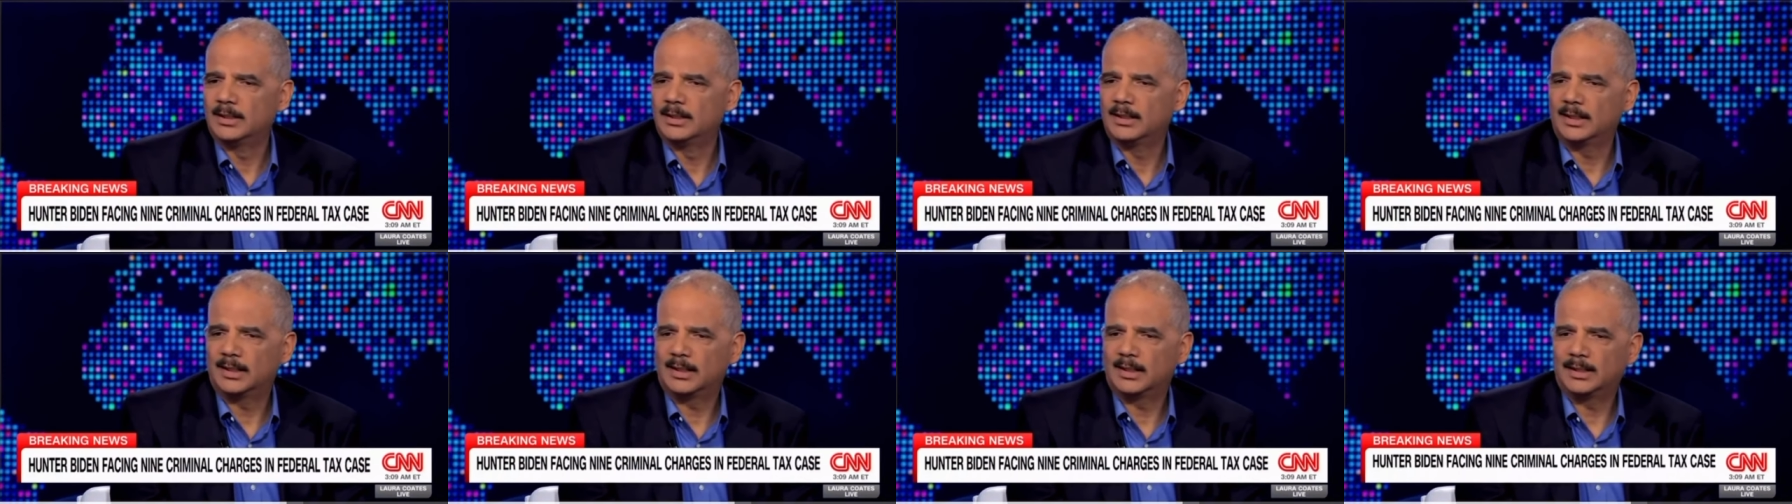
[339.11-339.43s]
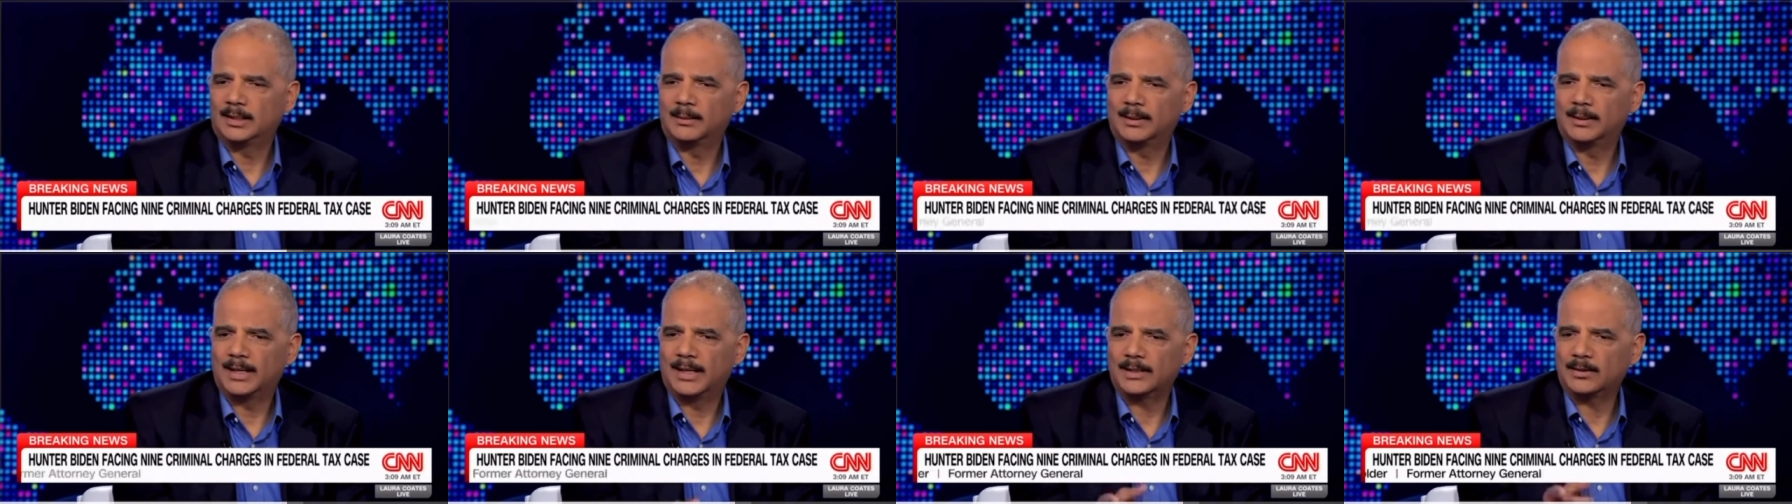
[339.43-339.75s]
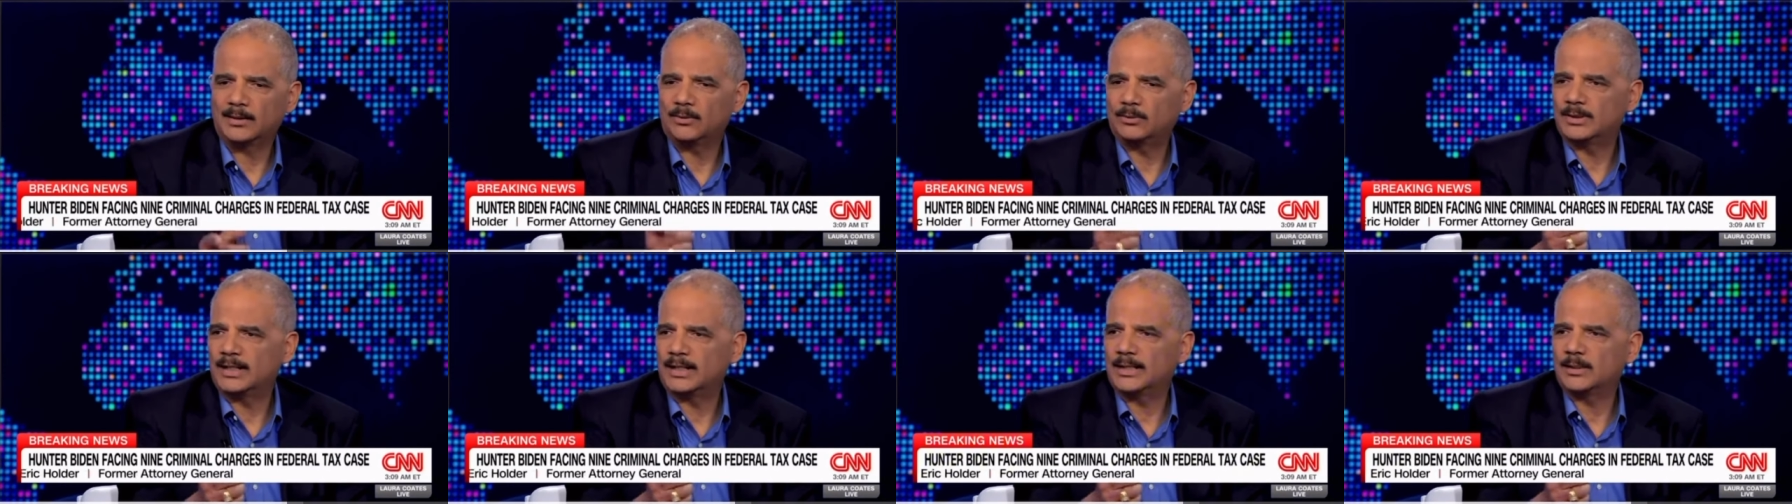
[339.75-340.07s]
uh, I
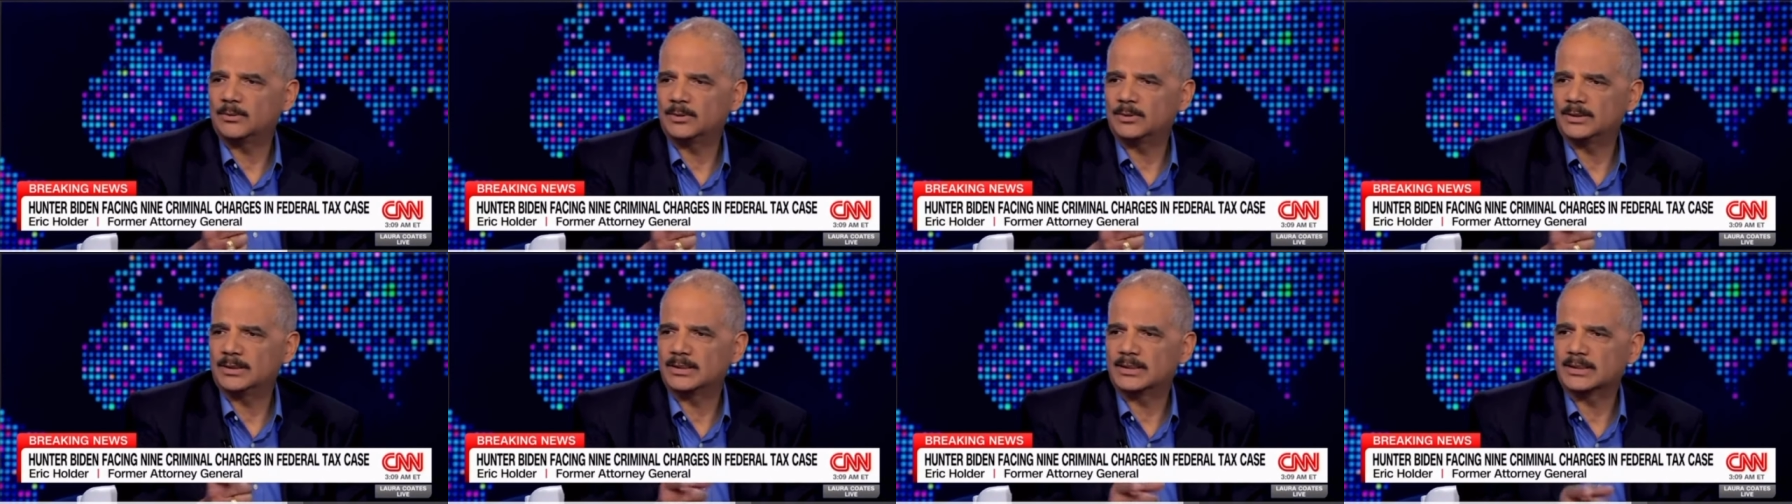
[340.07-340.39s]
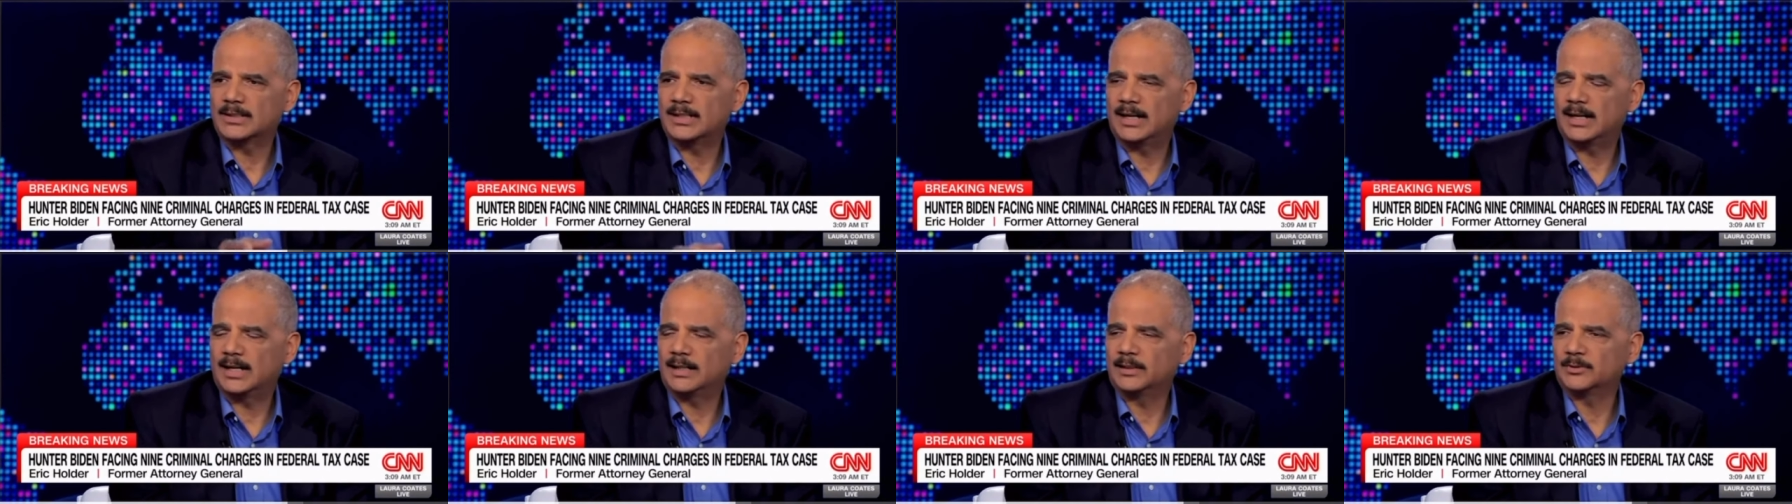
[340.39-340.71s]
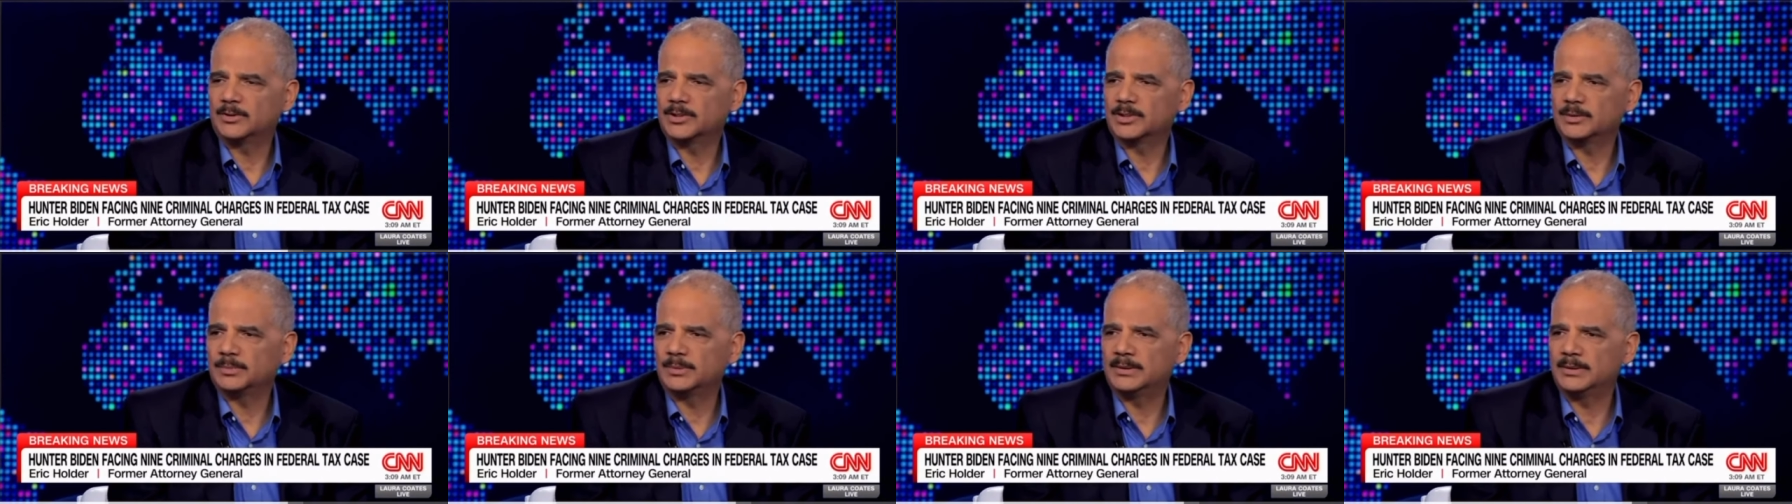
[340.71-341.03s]
don't like what this
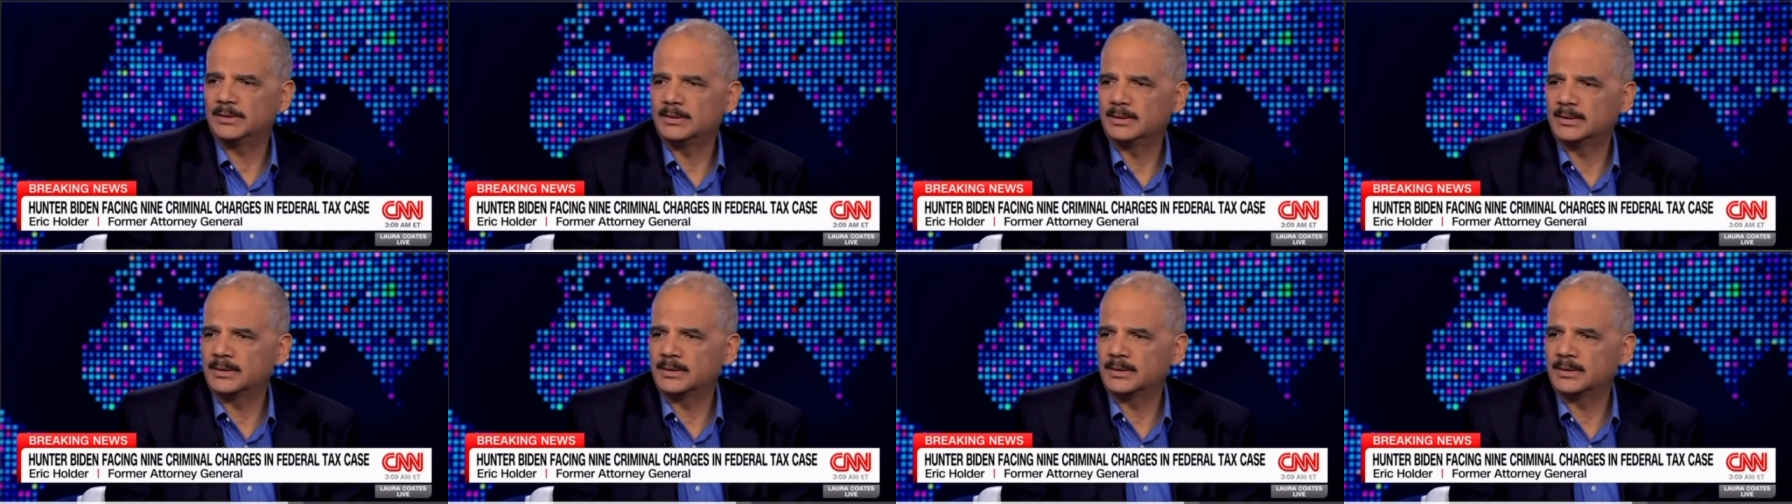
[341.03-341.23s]
congressman